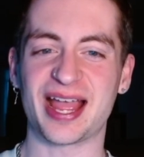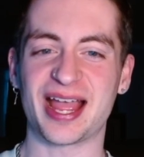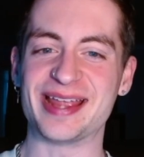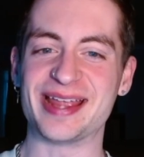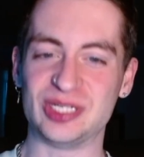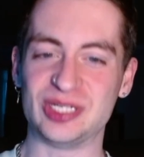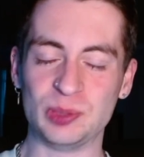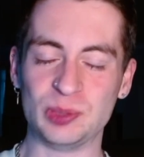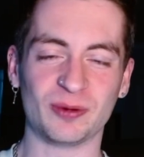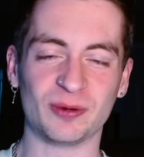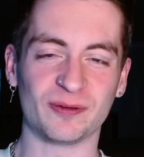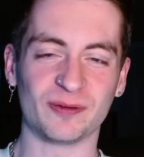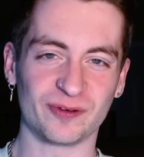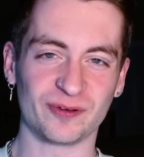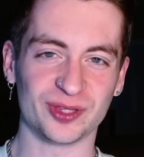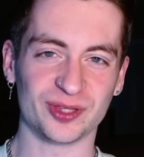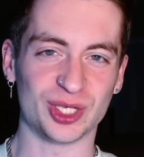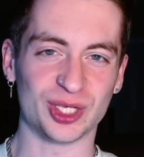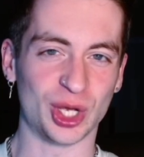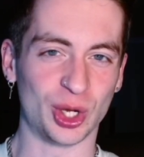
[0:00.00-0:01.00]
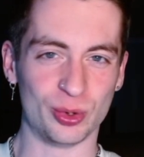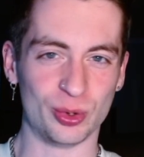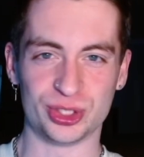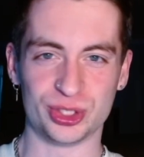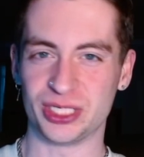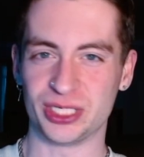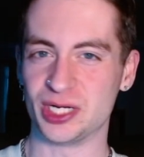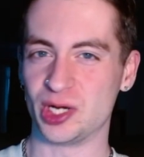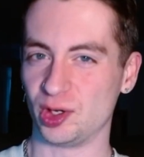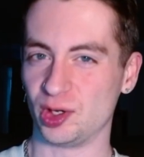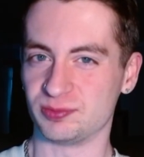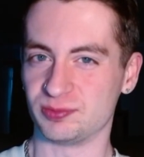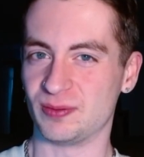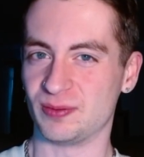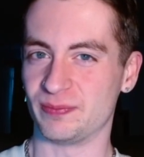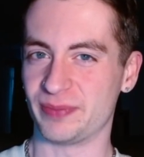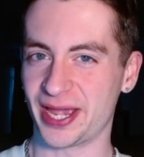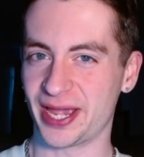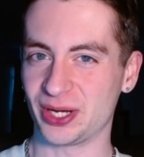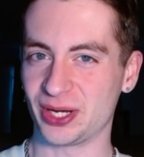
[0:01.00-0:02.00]
I do prefer the OG Ultimate
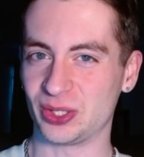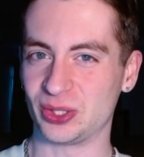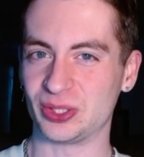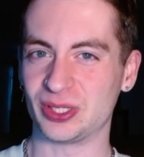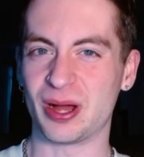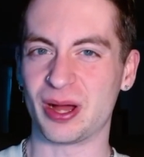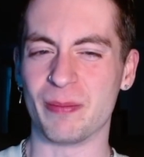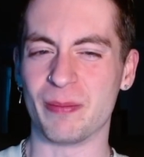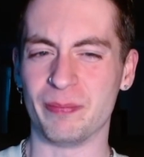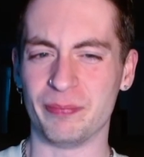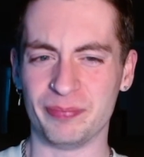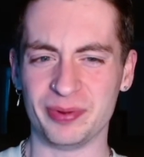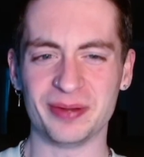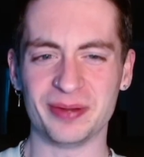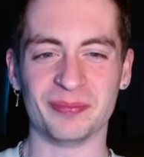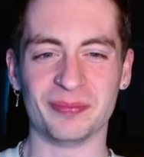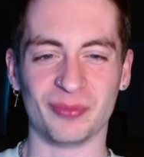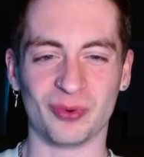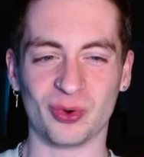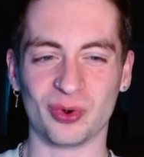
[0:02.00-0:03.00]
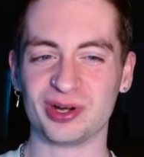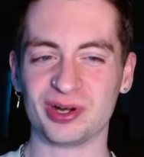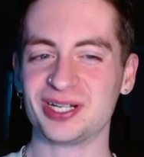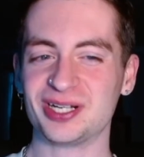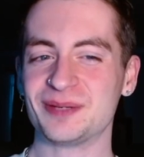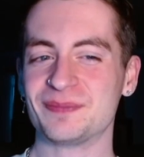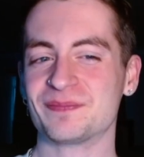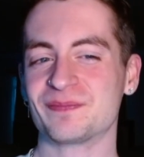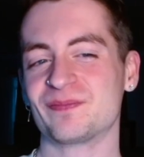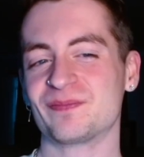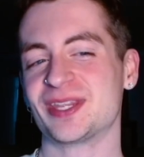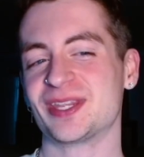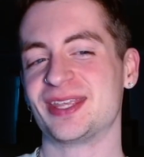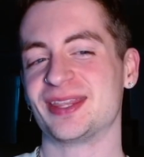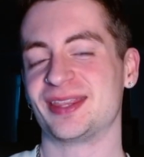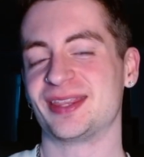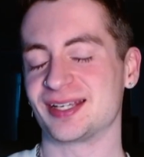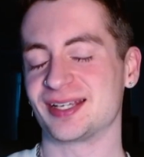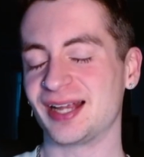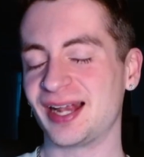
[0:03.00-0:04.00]
Battle a bit more.
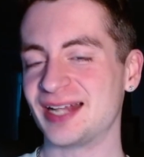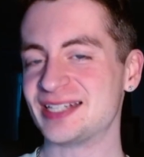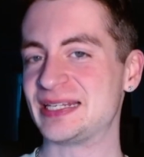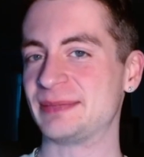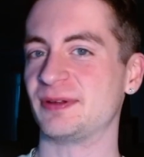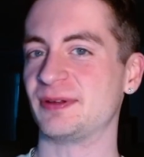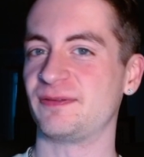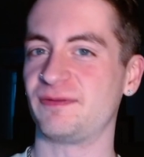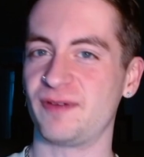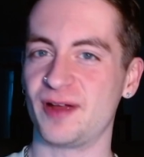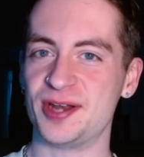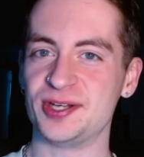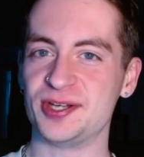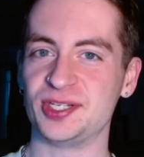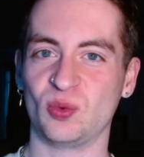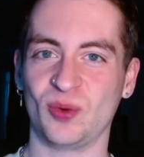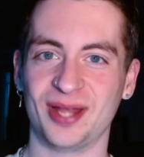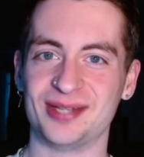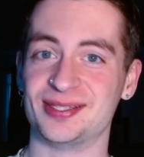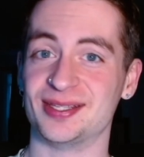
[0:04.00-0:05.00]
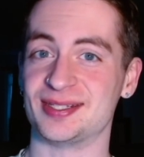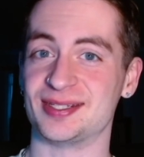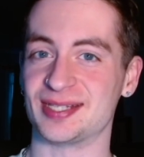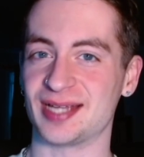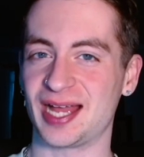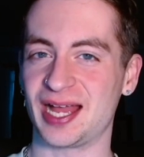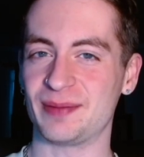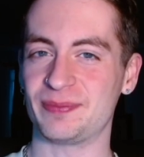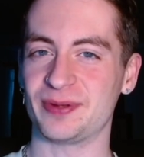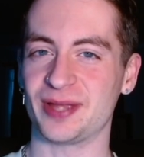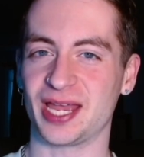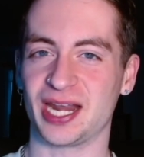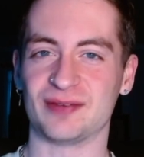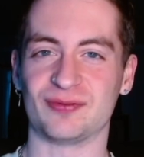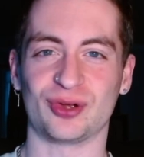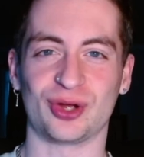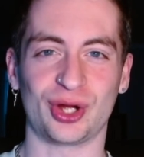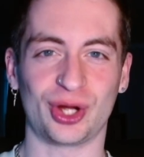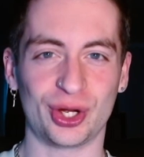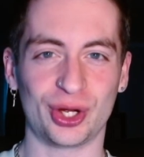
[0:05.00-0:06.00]
The concept of fighting your way to the top out of
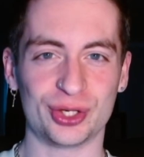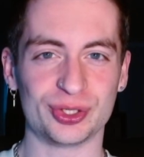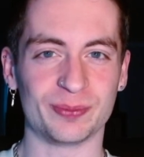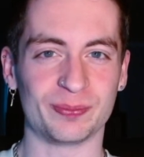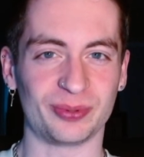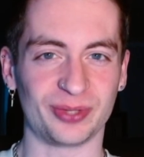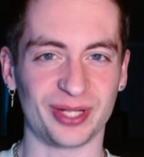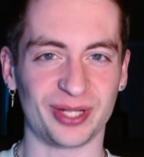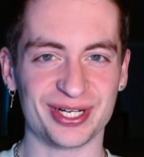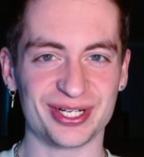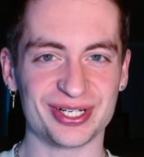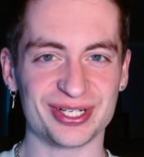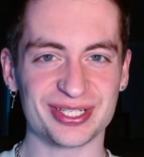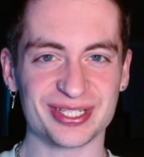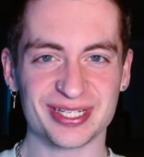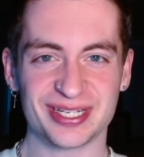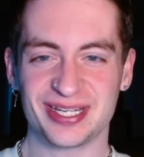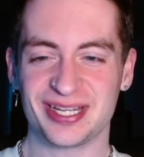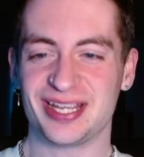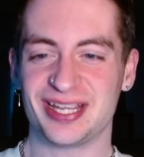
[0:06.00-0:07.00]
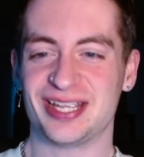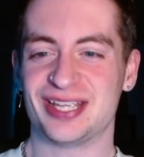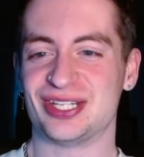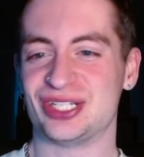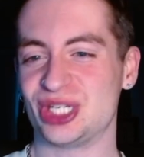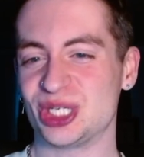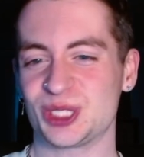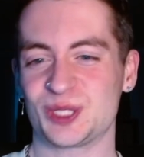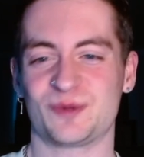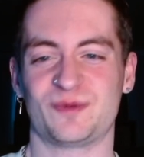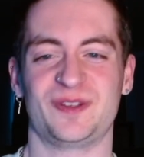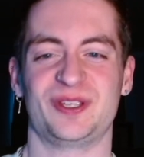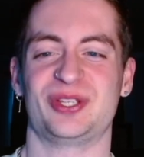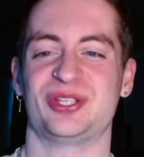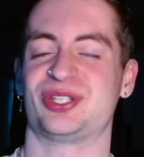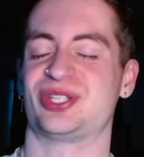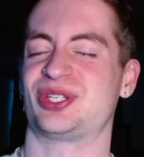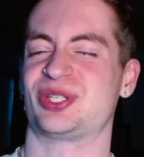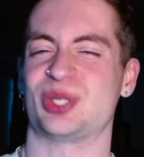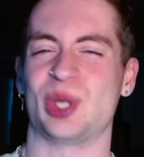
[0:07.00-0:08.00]
100 players just
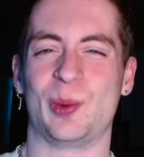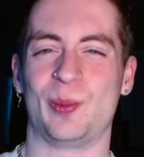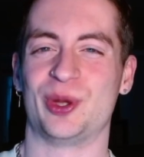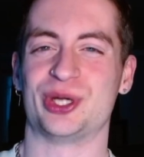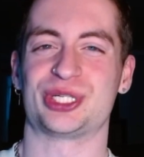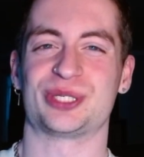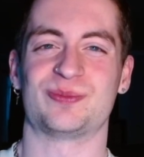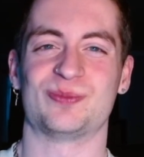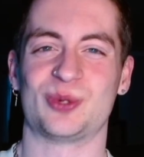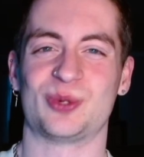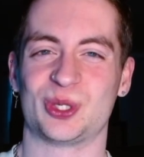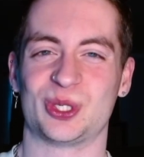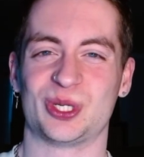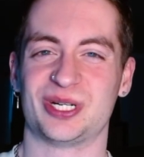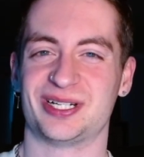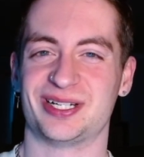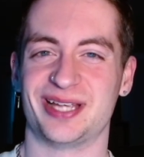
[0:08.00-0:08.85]
feels so much more